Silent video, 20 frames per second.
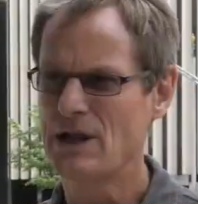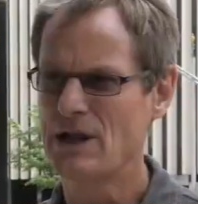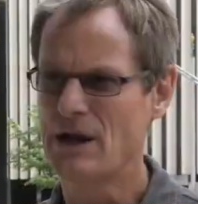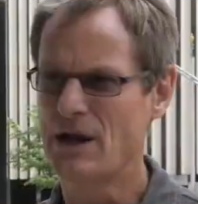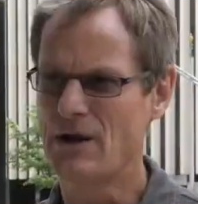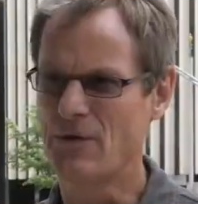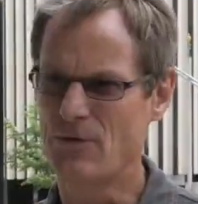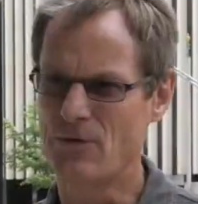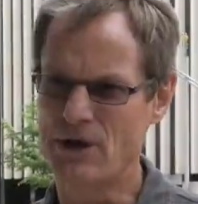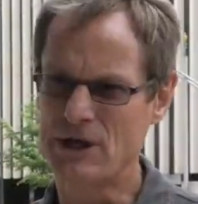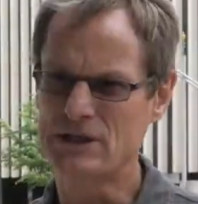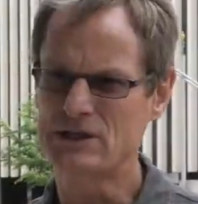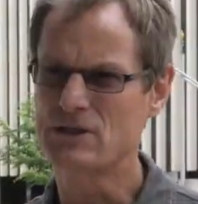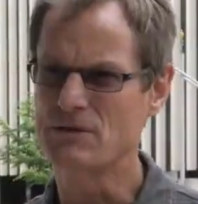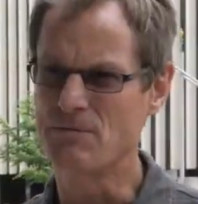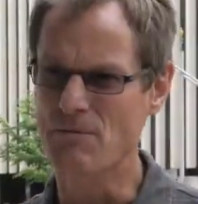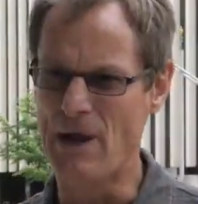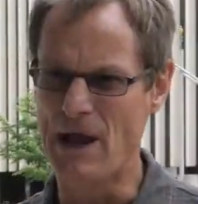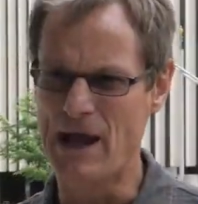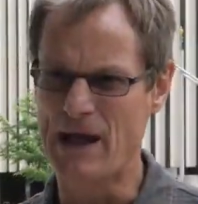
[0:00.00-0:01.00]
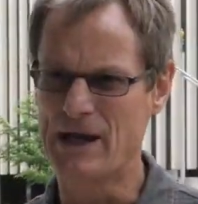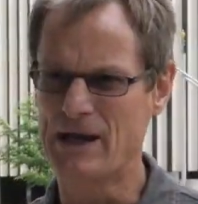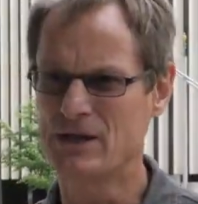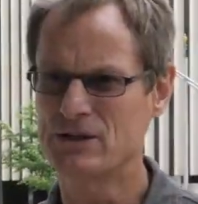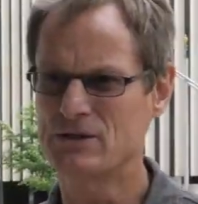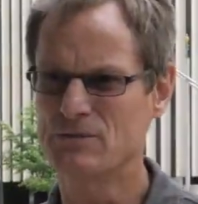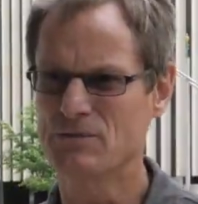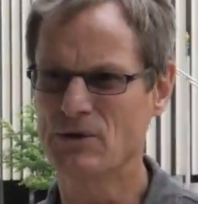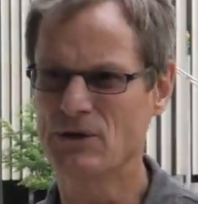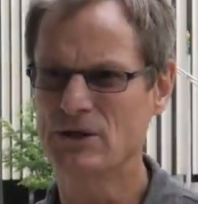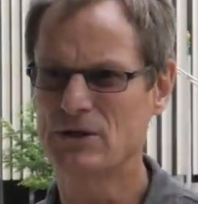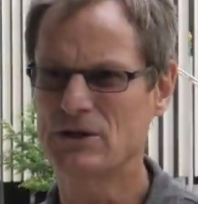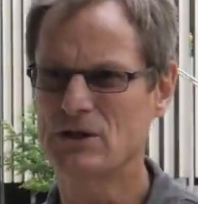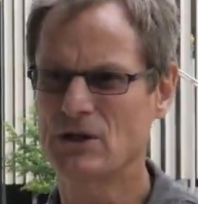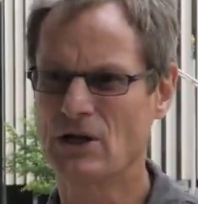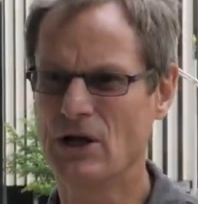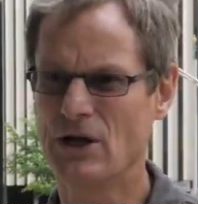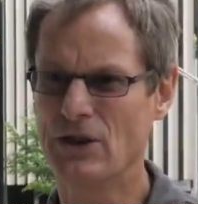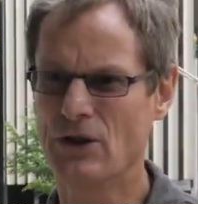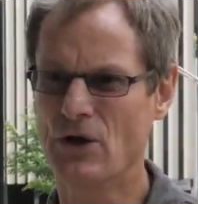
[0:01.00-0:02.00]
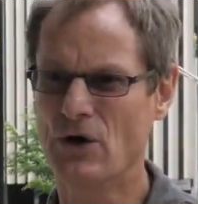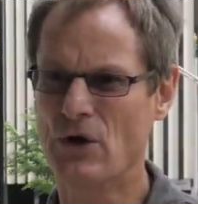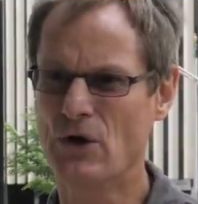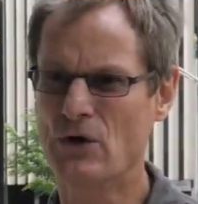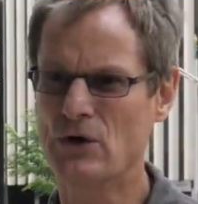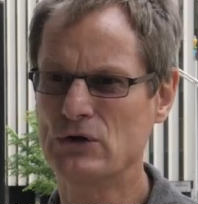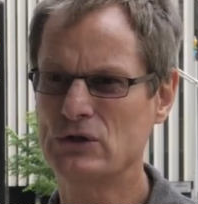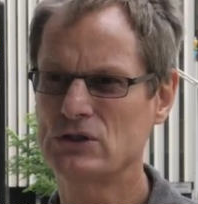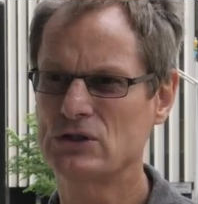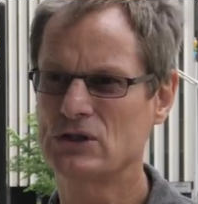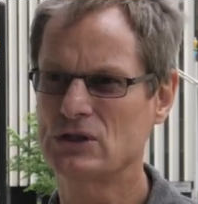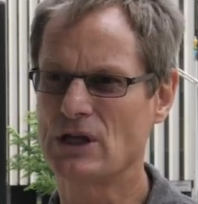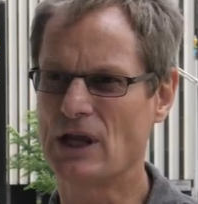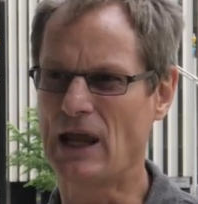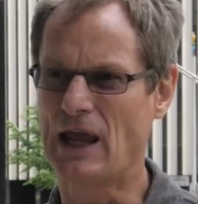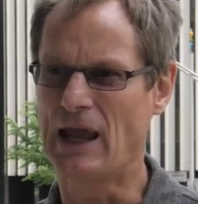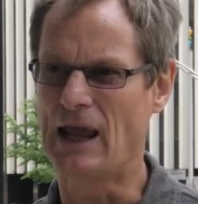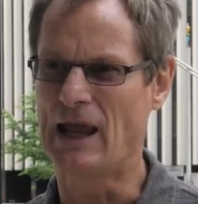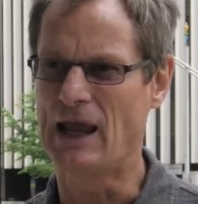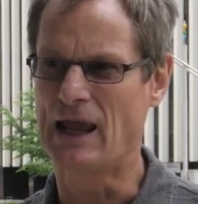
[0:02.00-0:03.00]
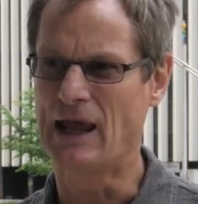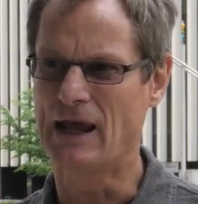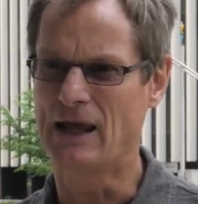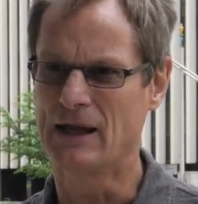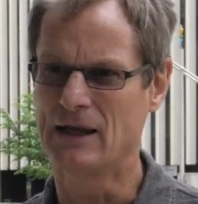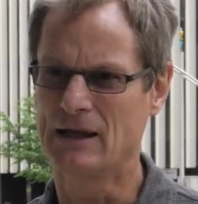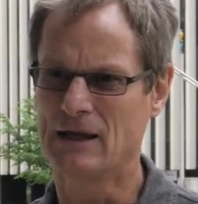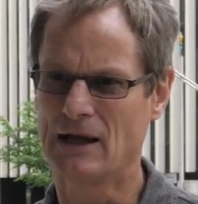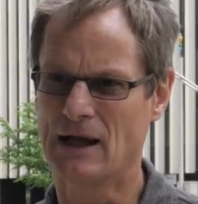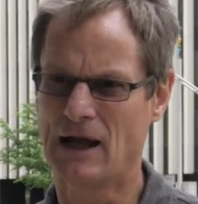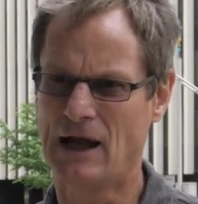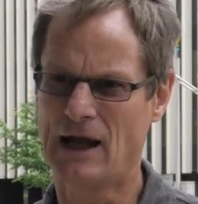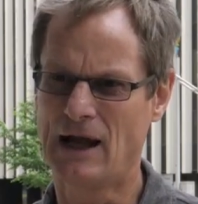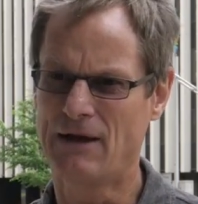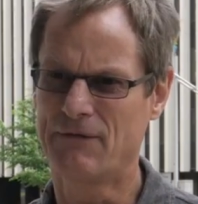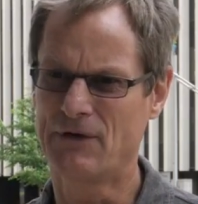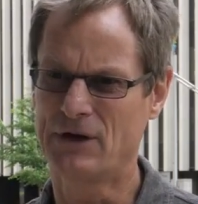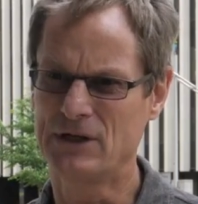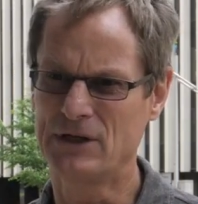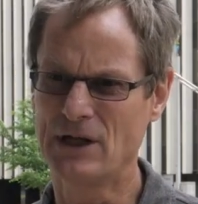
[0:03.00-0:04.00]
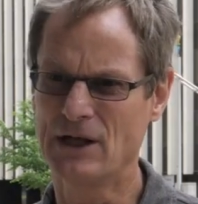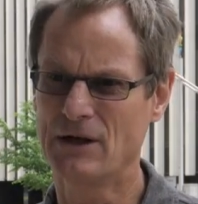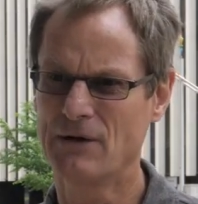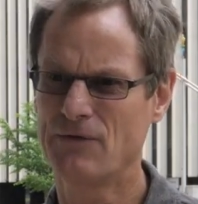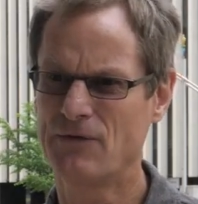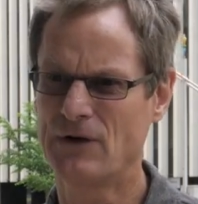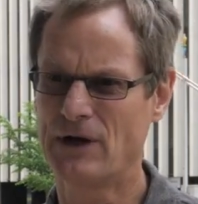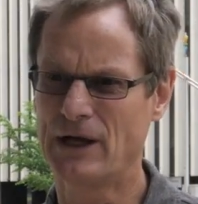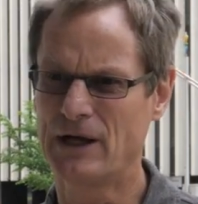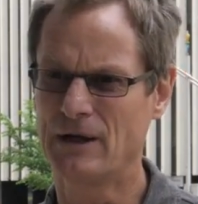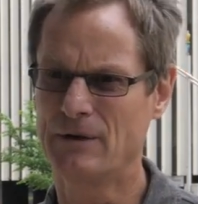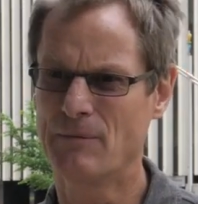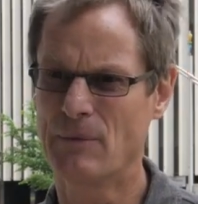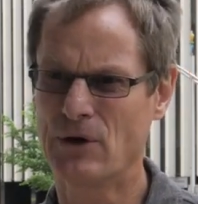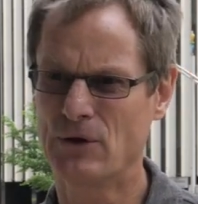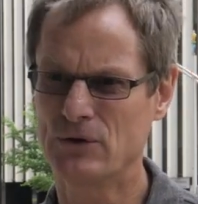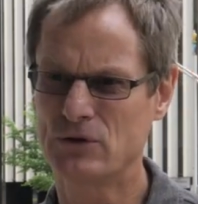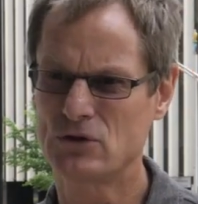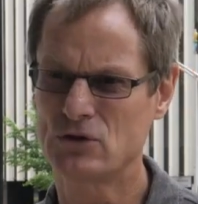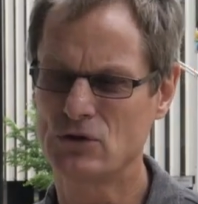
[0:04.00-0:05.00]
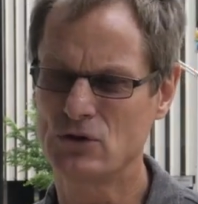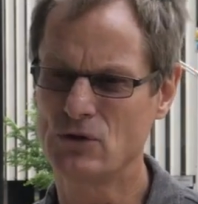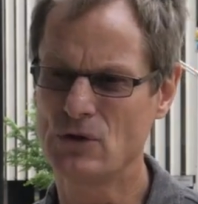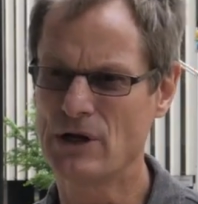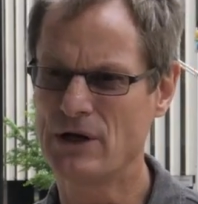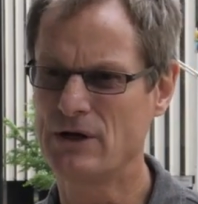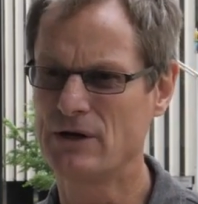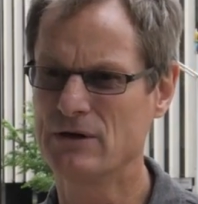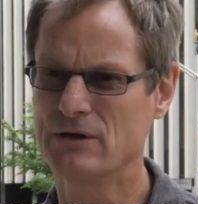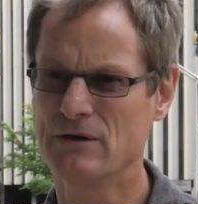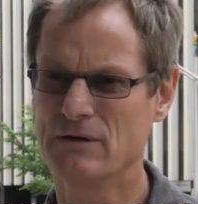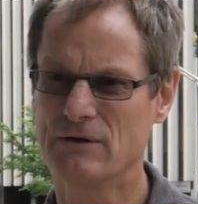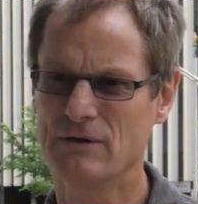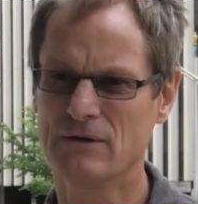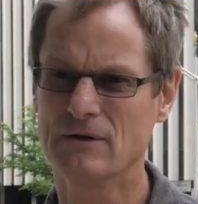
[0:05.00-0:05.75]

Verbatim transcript: done our risk management on those and uh, have identified about two hundred